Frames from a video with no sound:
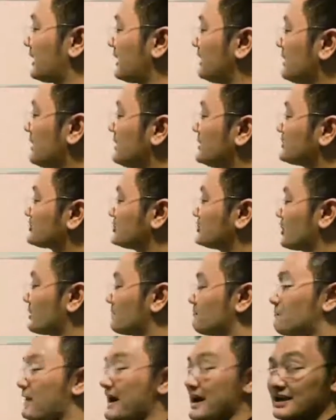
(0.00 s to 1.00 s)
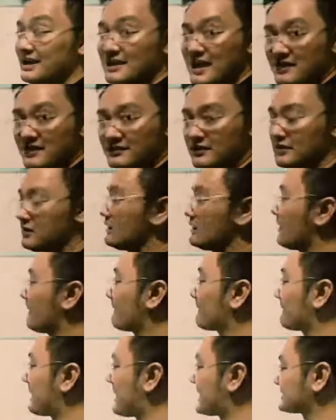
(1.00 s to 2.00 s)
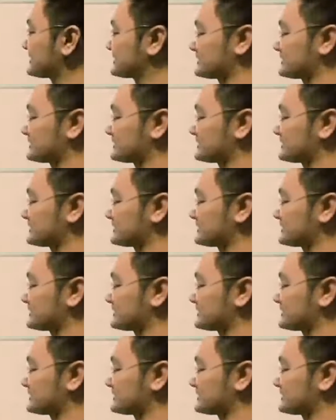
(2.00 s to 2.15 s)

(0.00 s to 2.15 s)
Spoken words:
Okay? So your bi-level